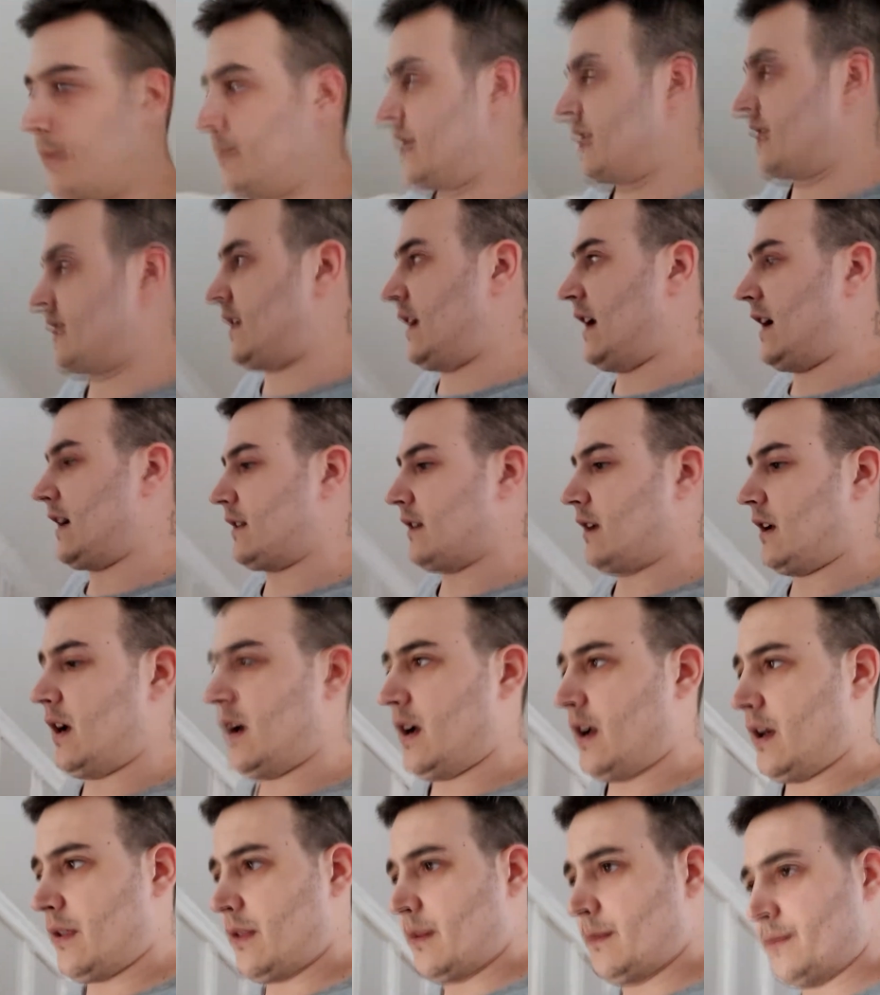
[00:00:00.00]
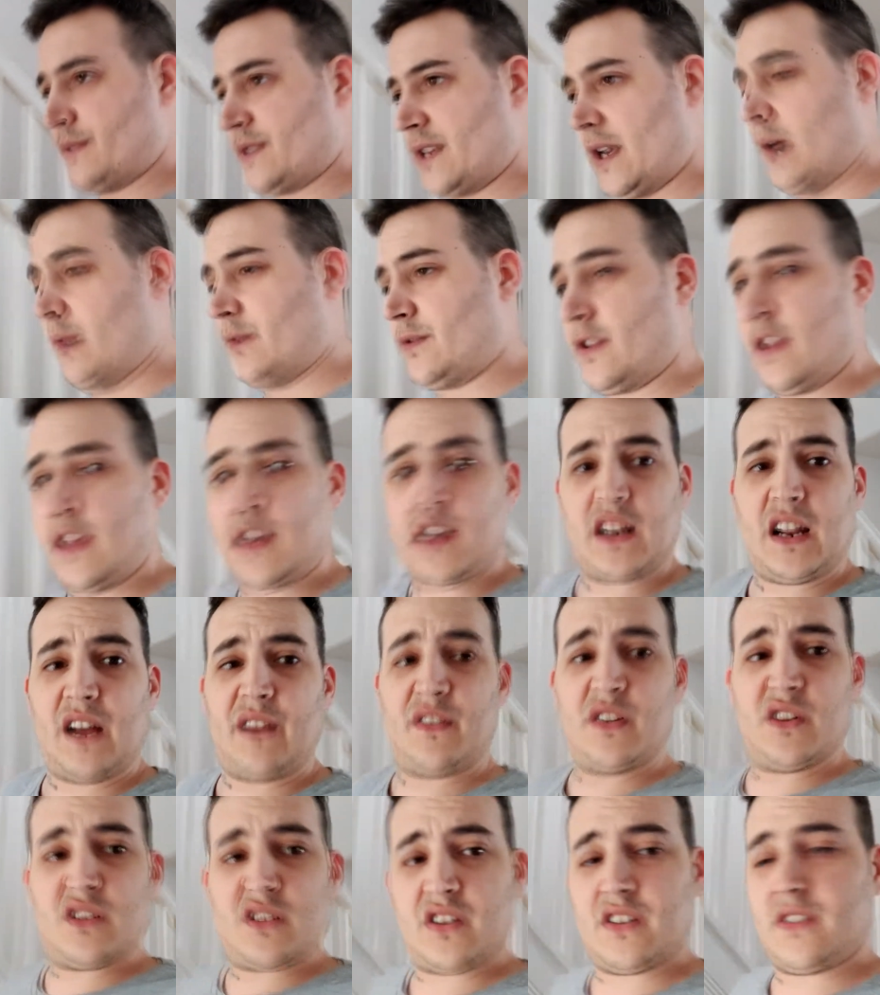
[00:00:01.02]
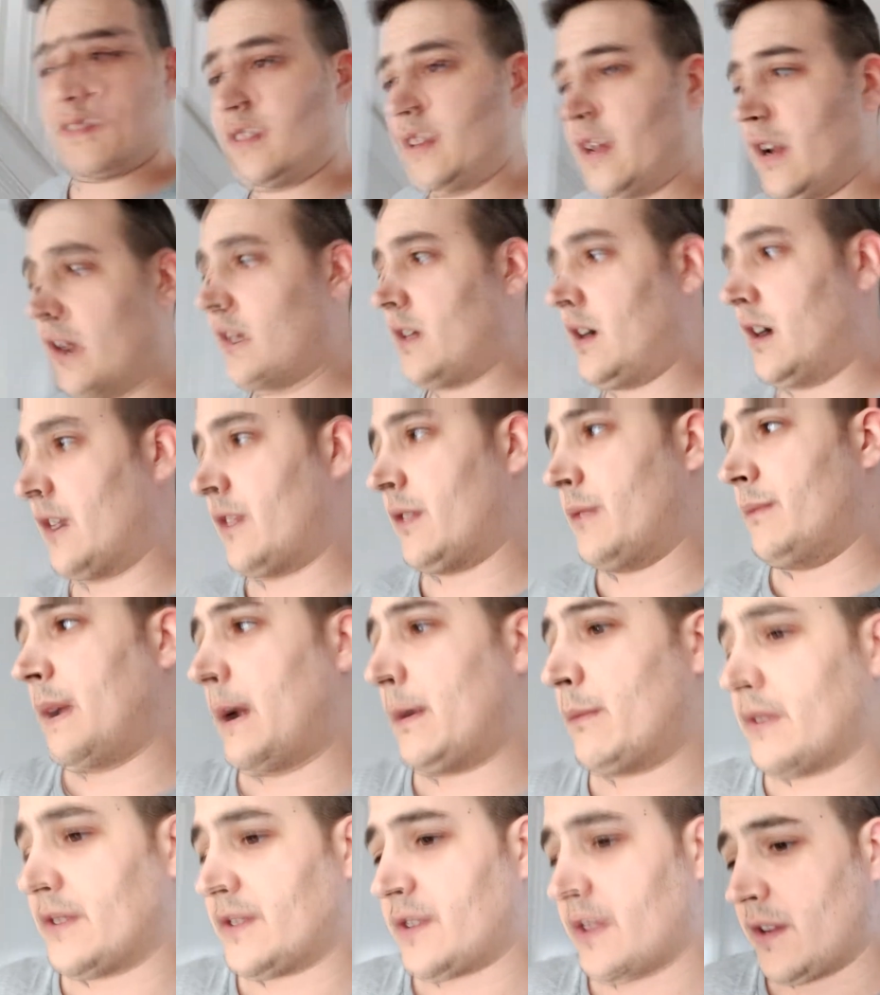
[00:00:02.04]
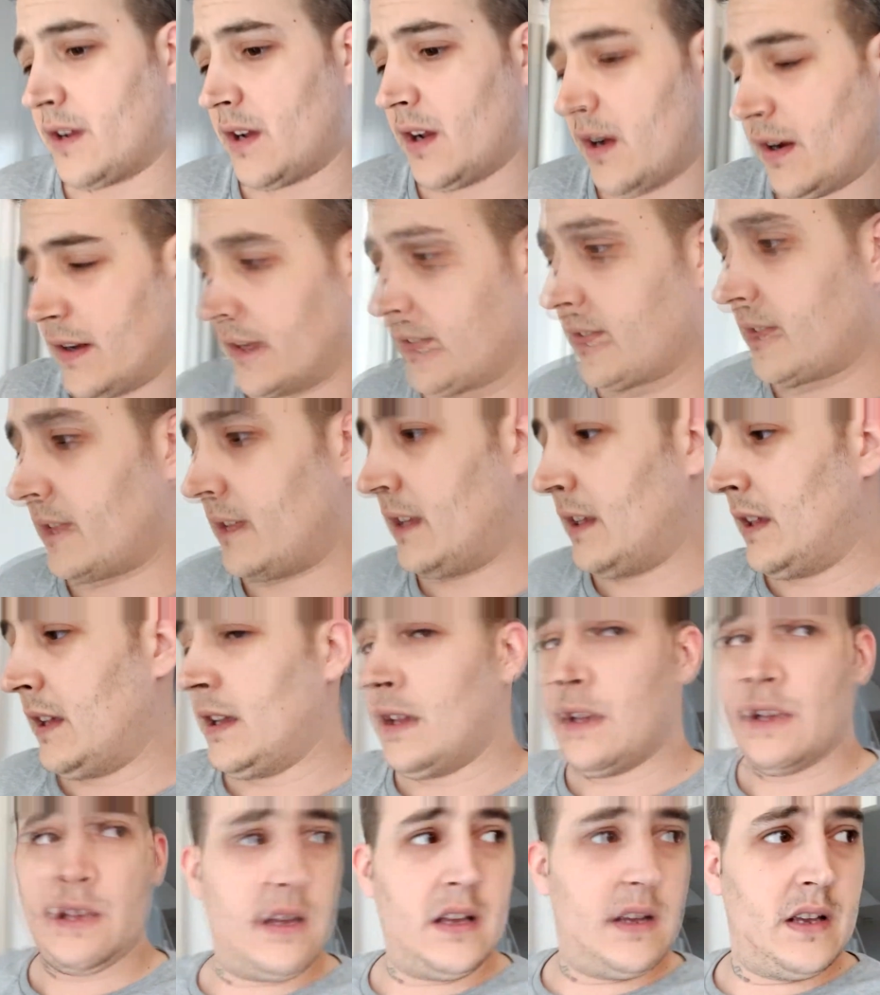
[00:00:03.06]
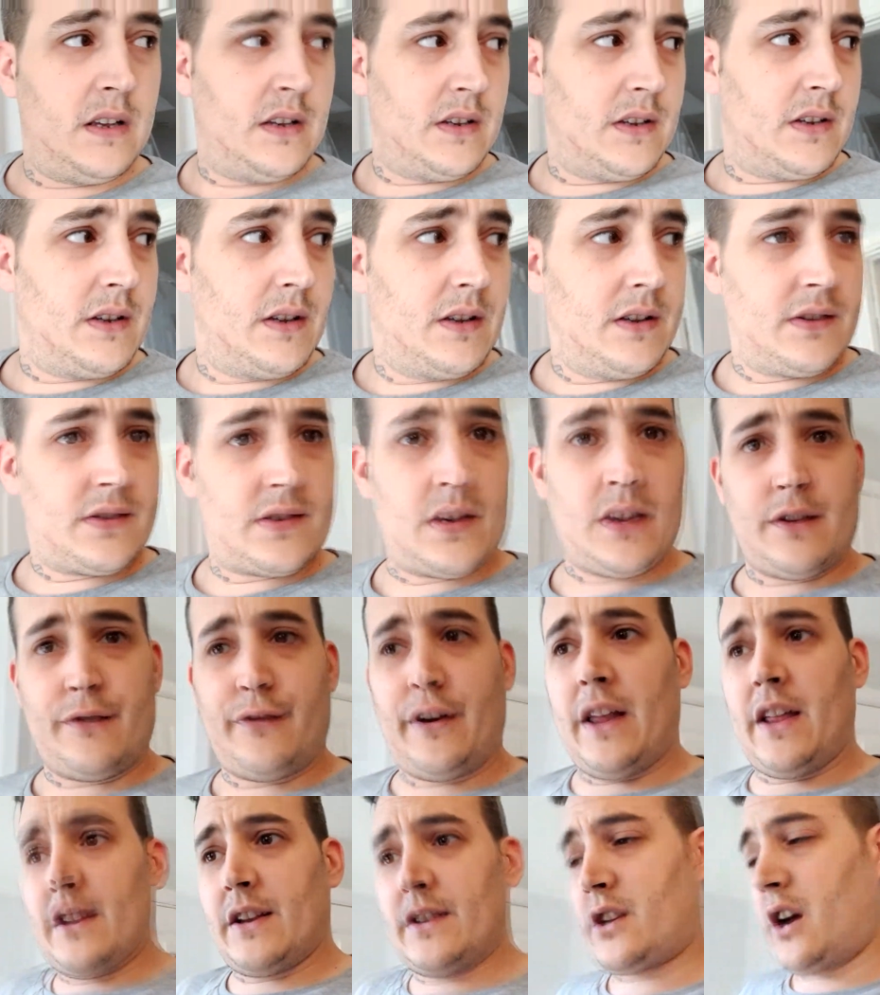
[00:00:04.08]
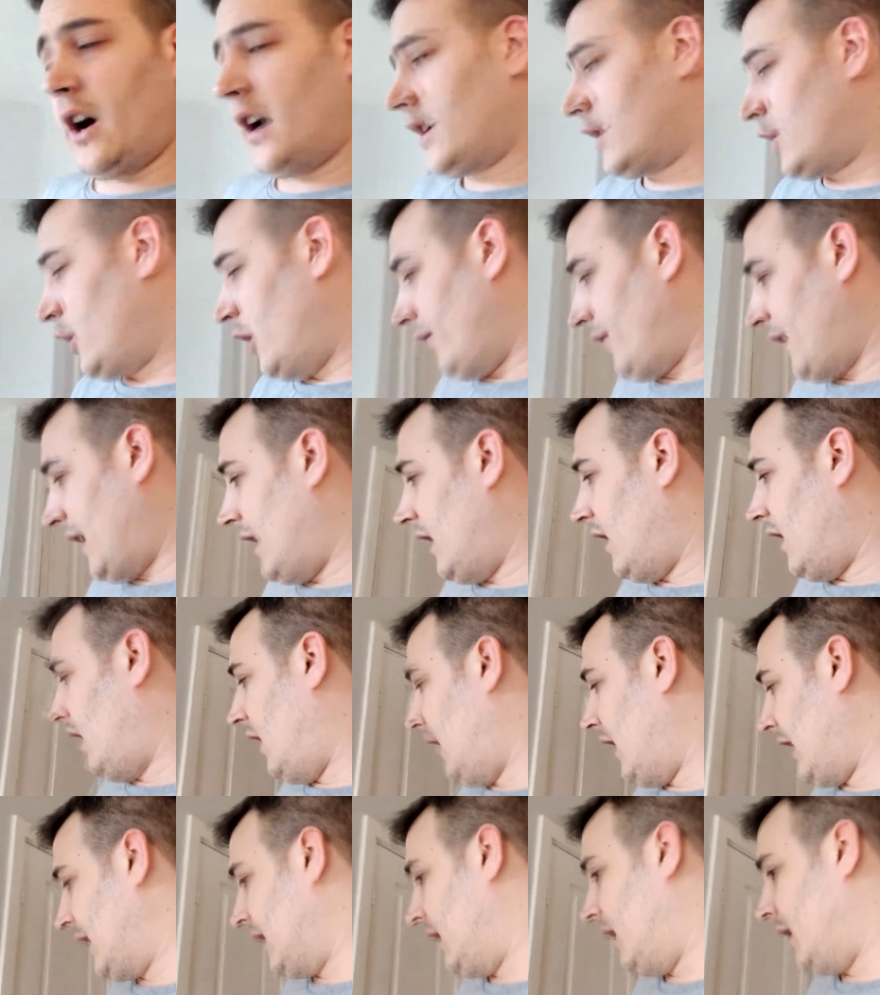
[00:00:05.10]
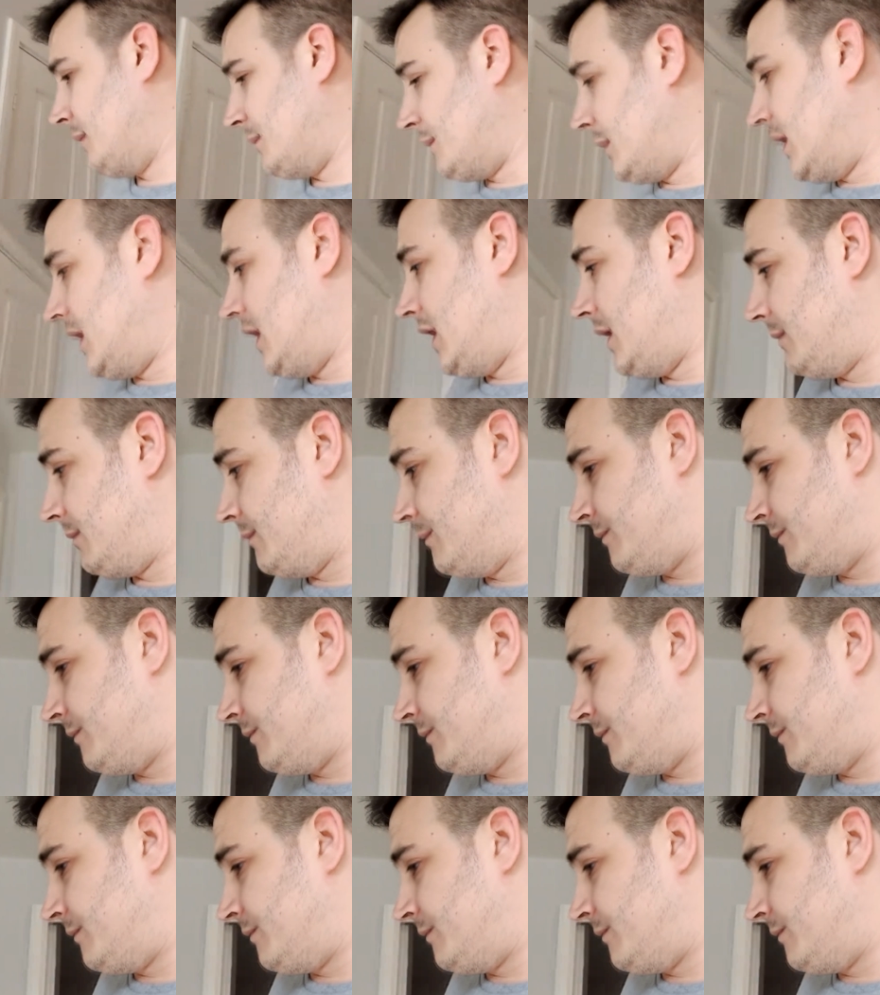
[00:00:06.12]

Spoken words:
from the stag themselves, so they could have a look at kind of the memories of the night. So the fact that it's kind of got that high, I'm